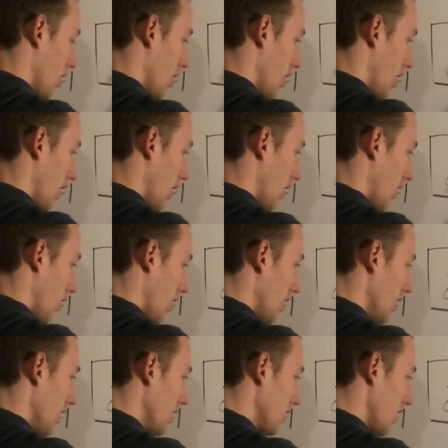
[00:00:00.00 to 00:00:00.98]
And there
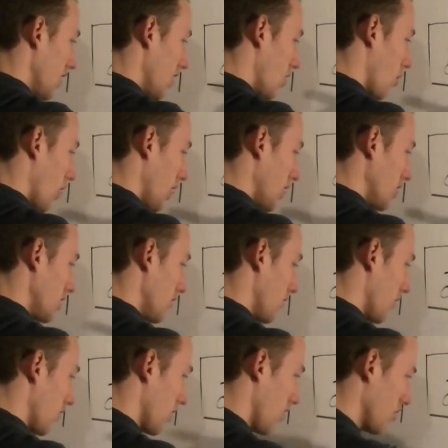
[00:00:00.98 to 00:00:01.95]
is an equation for
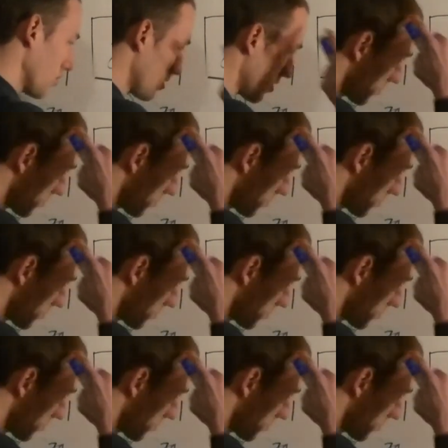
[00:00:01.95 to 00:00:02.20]
those,